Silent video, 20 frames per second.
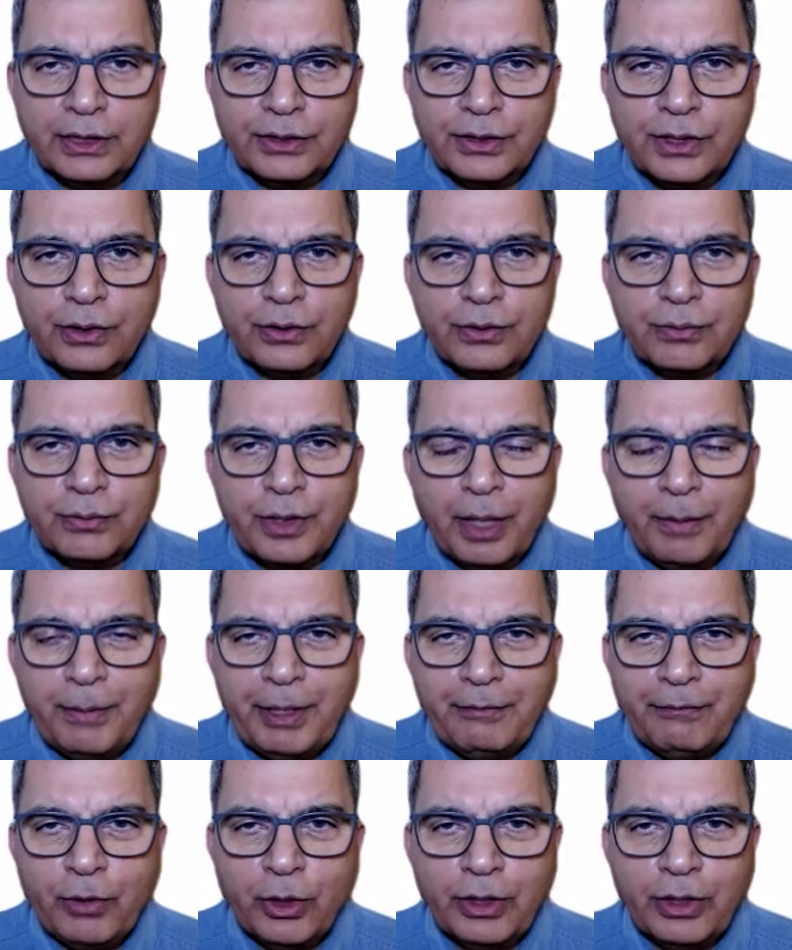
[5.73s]
So, I
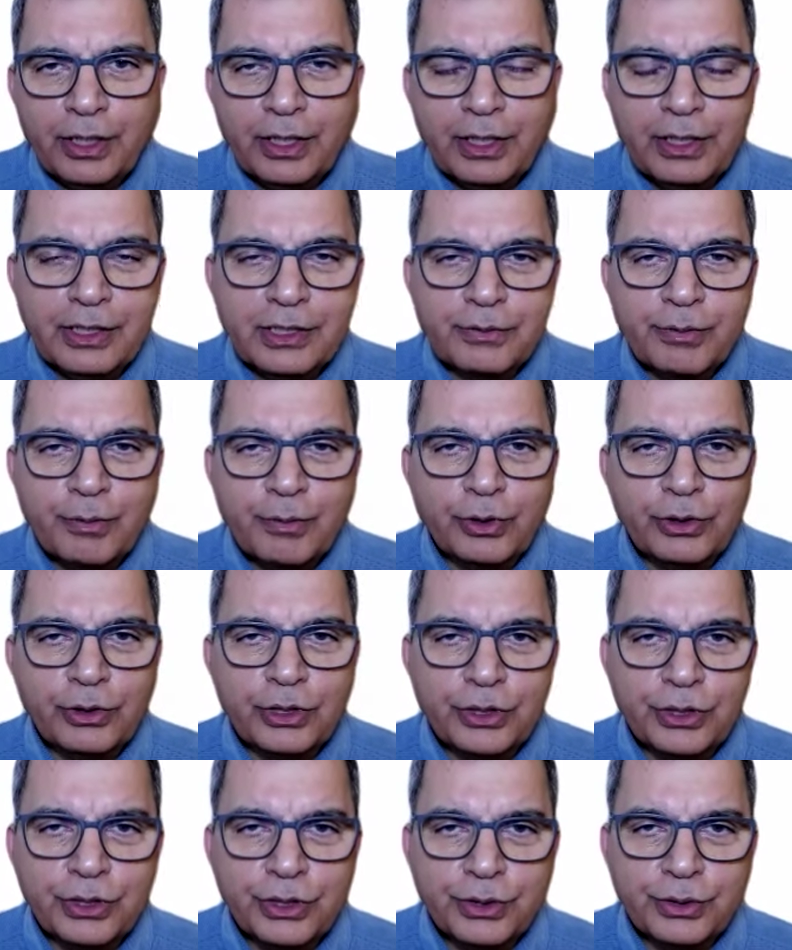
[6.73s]
mean, one of the things we want
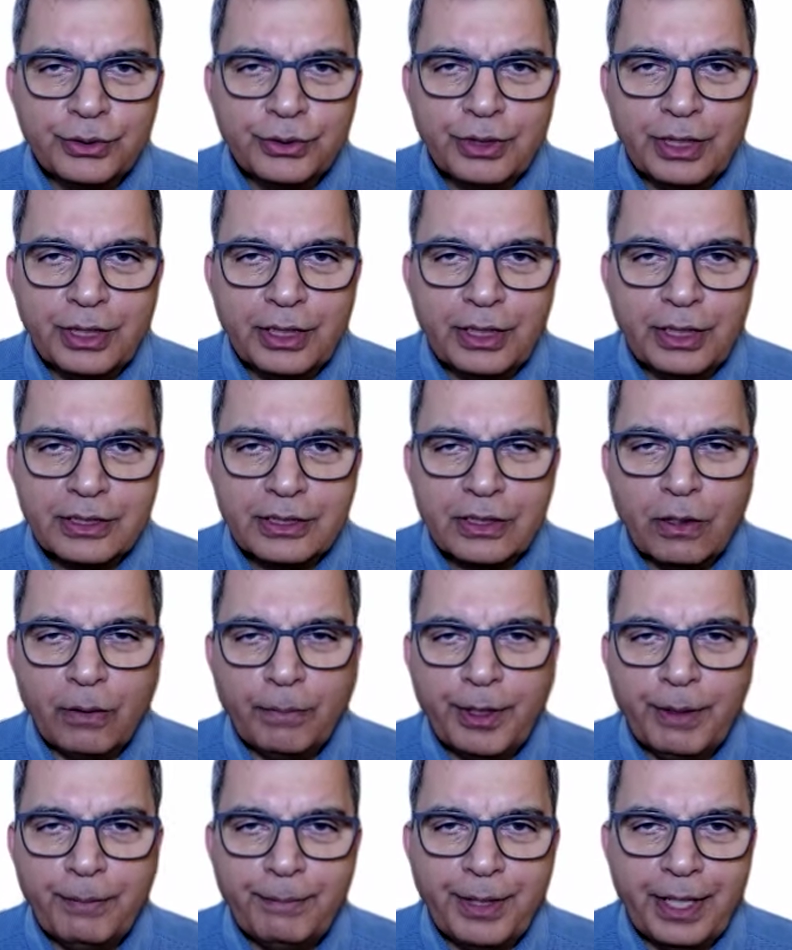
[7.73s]
to do is
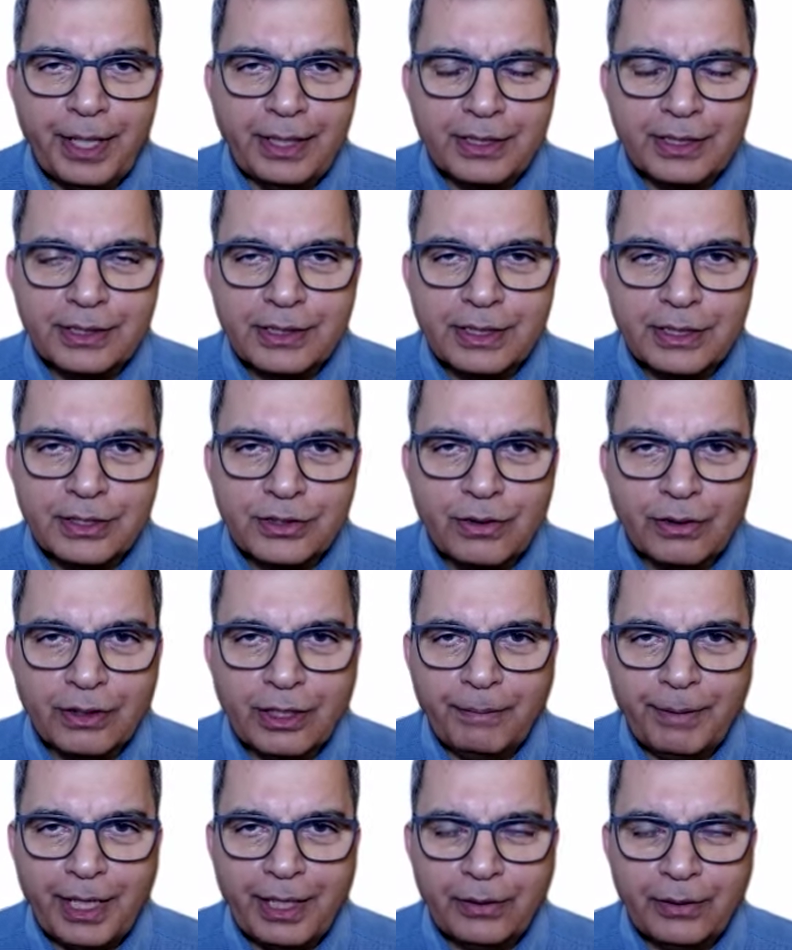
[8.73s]
copy and paste. It's not
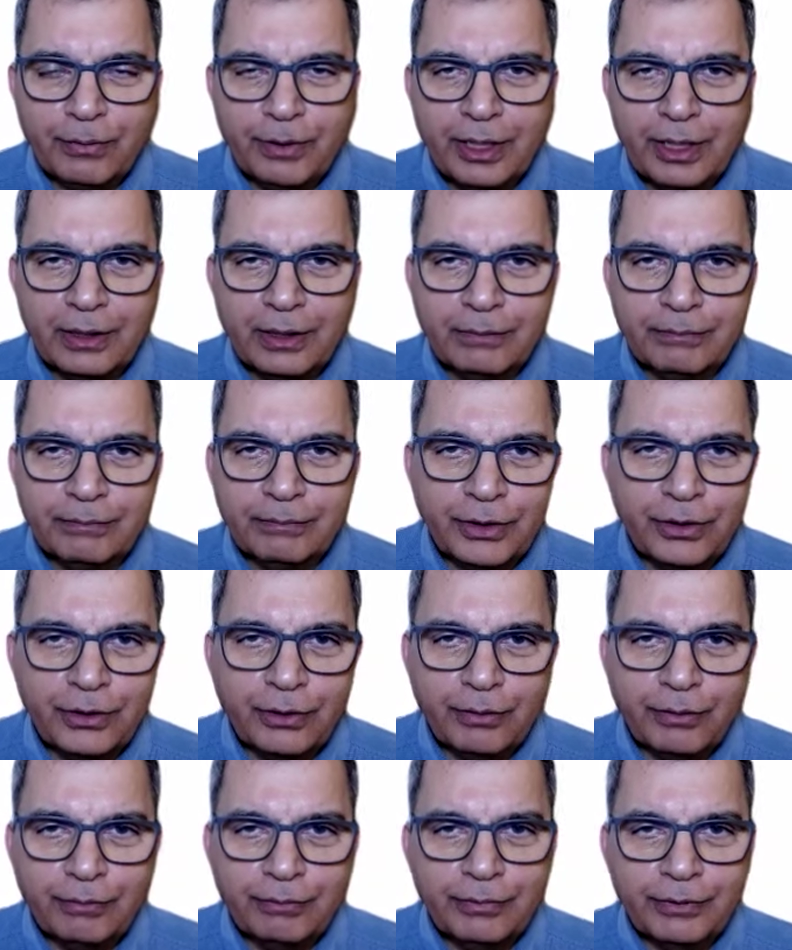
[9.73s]
about, well, you
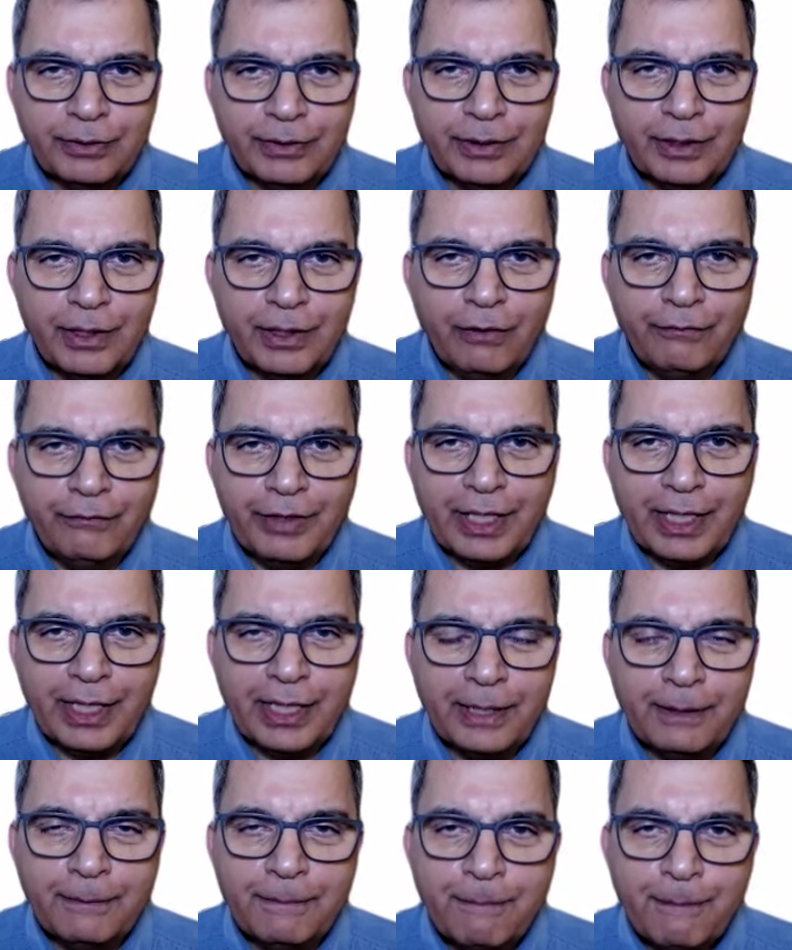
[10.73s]
know, over
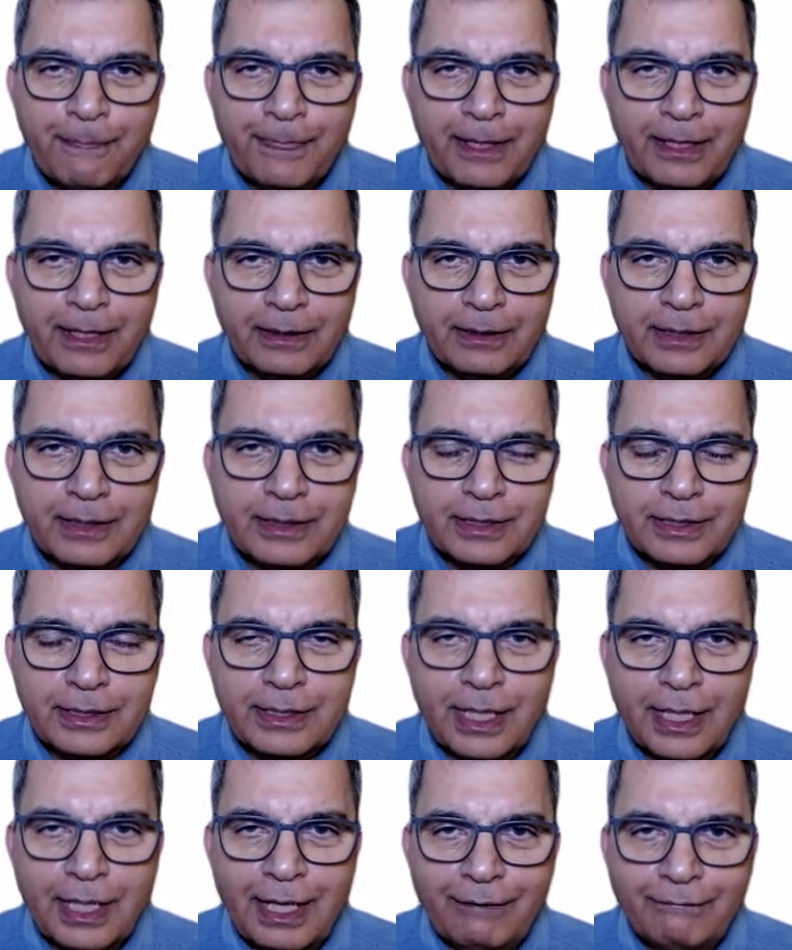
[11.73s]
there, that
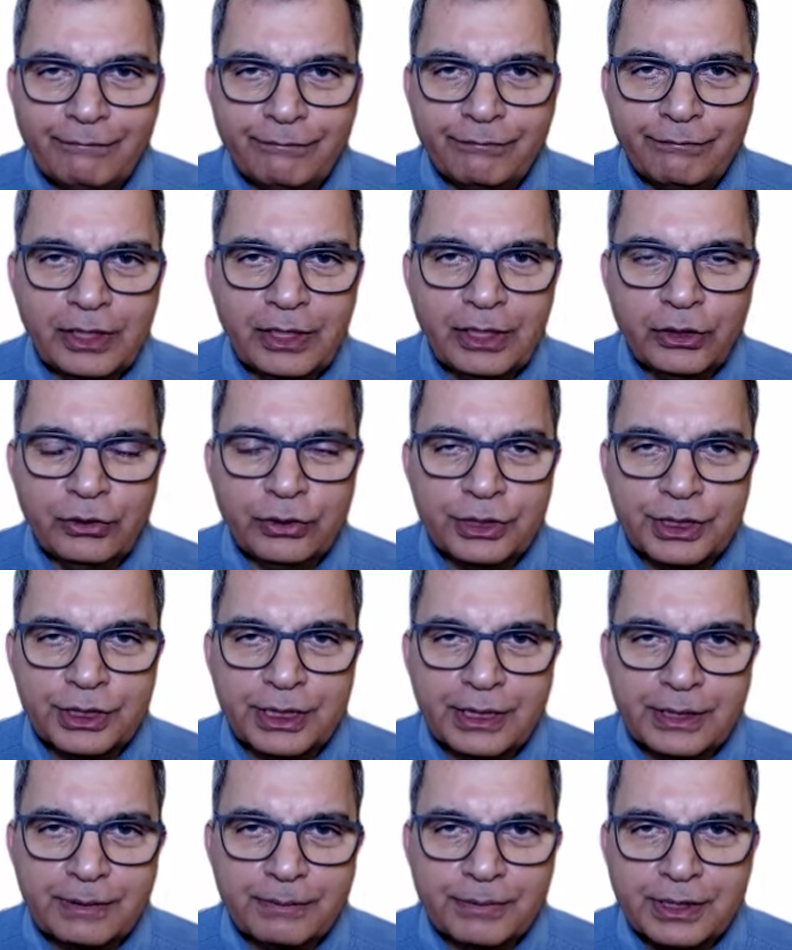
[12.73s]
they have really good
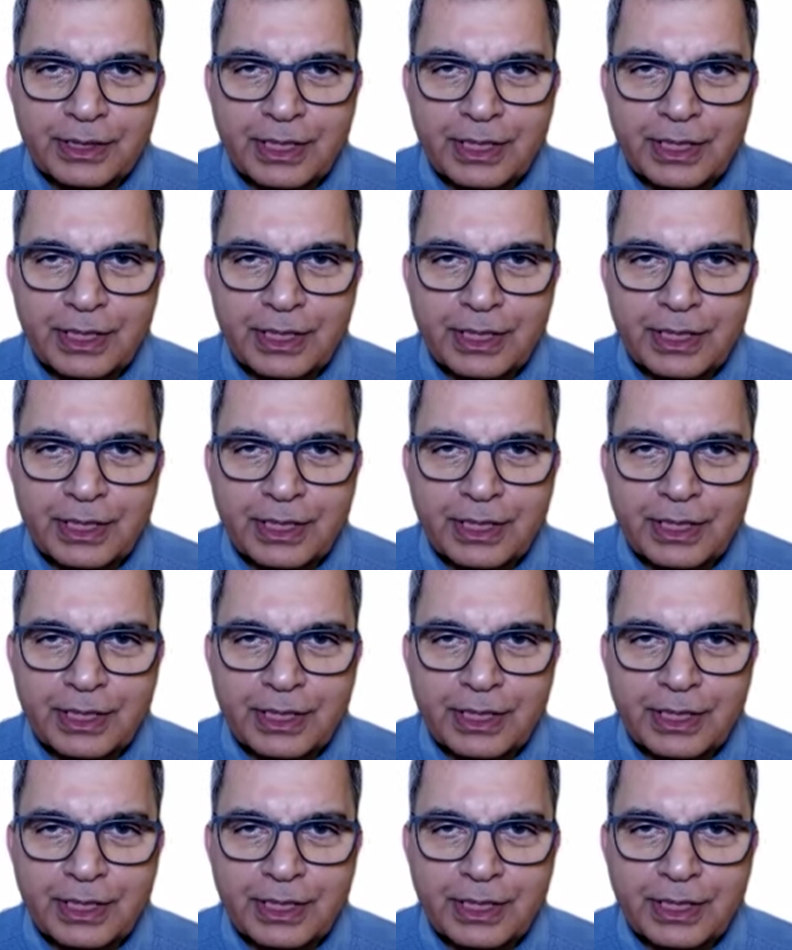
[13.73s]
teams.